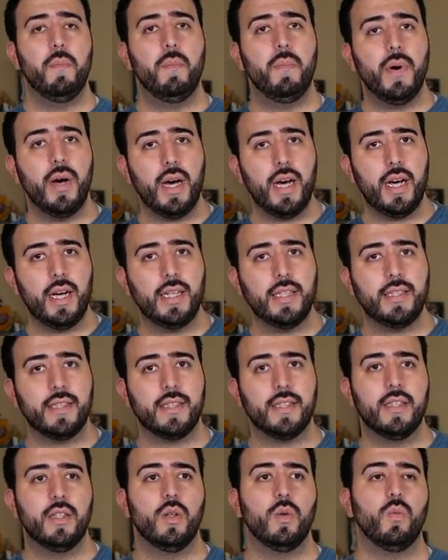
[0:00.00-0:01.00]

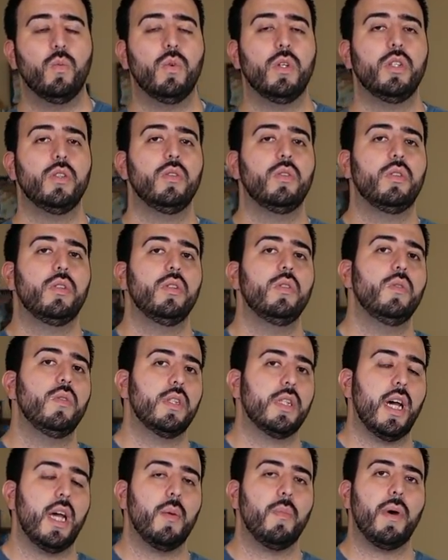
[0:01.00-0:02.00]
But when you do
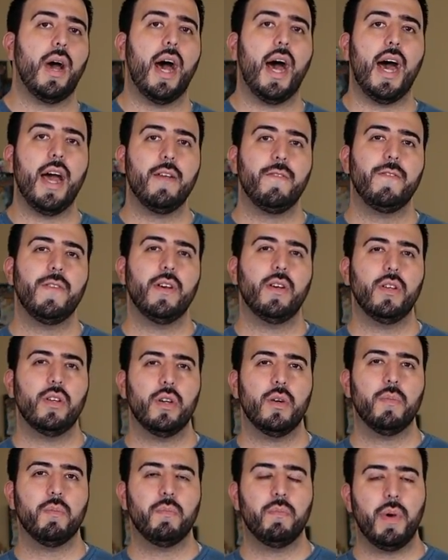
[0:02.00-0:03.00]
type, I feel
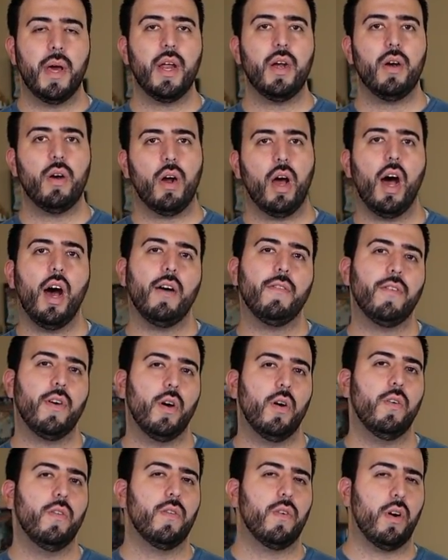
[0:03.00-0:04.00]
you're better off
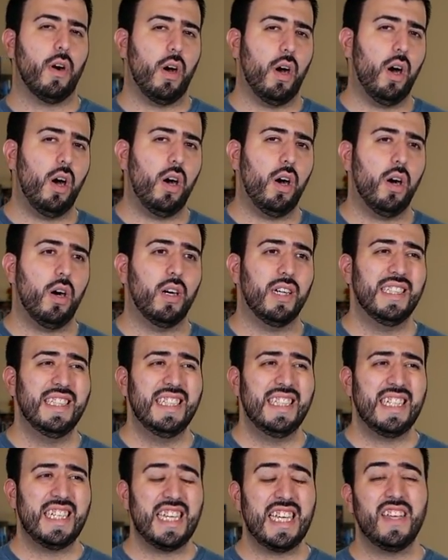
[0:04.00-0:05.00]
overall,
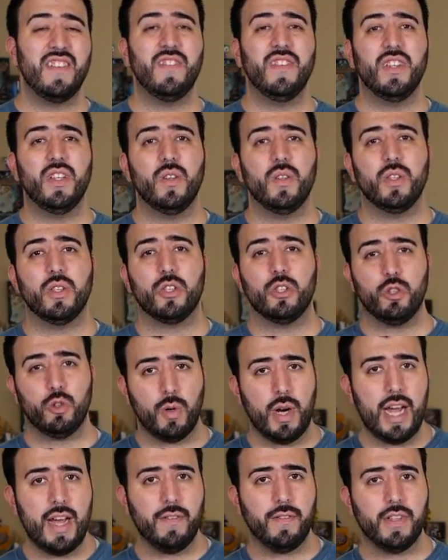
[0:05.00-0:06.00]
even though the
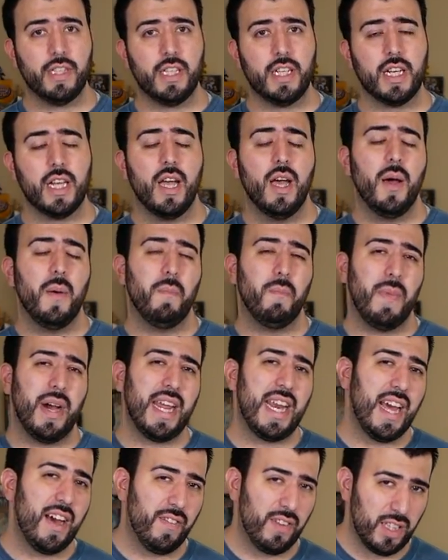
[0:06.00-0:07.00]
traveling
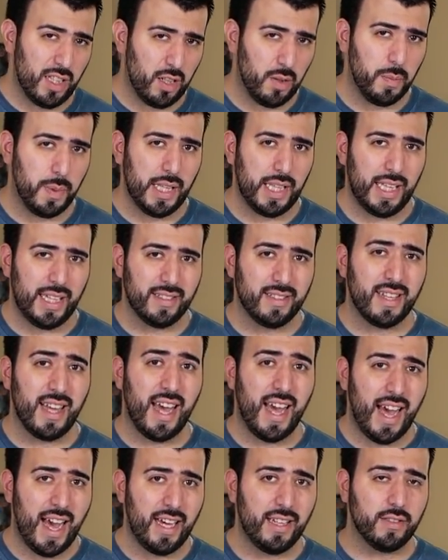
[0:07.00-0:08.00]
might have a little bit less
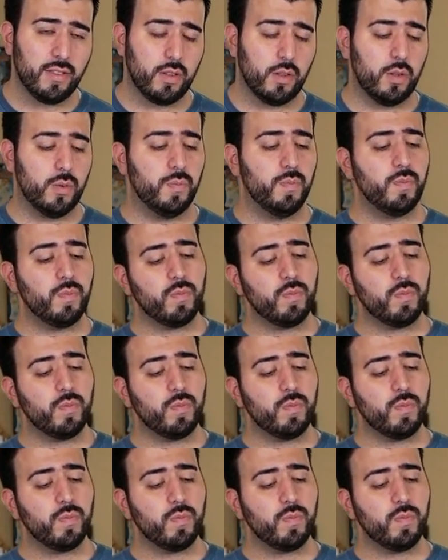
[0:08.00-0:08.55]
hassle